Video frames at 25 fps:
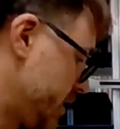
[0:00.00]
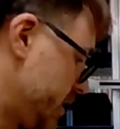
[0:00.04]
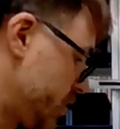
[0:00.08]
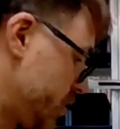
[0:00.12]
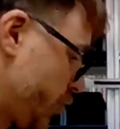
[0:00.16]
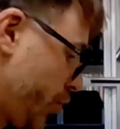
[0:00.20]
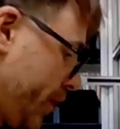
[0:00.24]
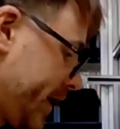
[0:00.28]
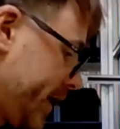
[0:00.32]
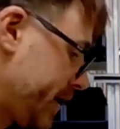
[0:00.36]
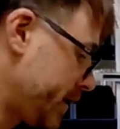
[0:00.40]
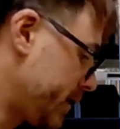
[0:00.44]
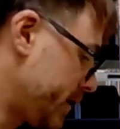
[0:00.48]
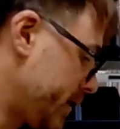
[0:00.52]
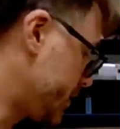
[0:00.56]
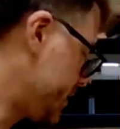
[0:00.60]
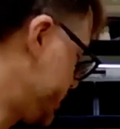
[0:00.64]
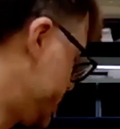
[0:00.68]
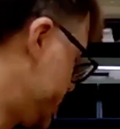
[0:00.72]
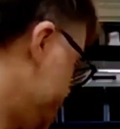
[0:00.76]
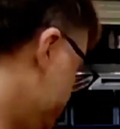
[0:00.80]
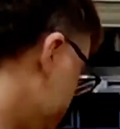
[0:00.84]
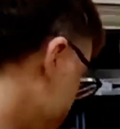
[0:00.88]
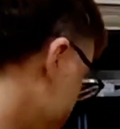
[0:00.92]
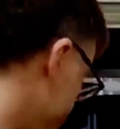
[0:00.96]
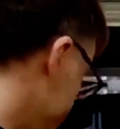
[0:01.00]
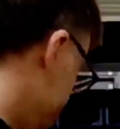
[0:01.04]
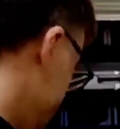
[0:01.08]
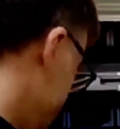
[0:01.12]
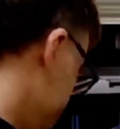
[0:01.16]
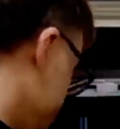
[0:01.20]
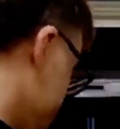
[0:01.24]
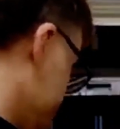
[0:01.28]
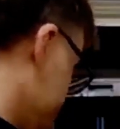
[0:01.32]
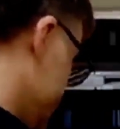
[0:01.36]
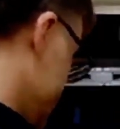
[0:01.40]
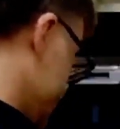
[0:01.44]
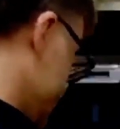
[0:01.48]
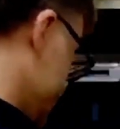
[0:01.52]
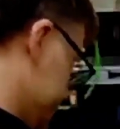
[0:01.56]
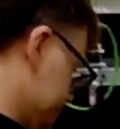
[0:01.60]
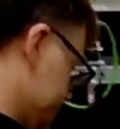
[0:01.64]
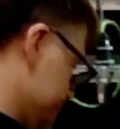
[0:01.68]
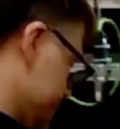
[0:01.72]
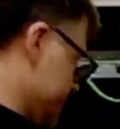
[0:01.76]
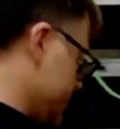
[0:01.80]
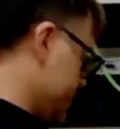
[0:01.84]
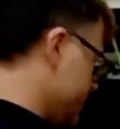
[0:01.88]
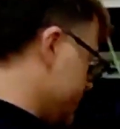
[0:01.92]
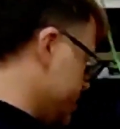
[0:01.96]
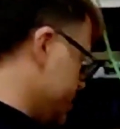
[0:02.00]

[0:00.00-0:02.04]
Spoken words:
while the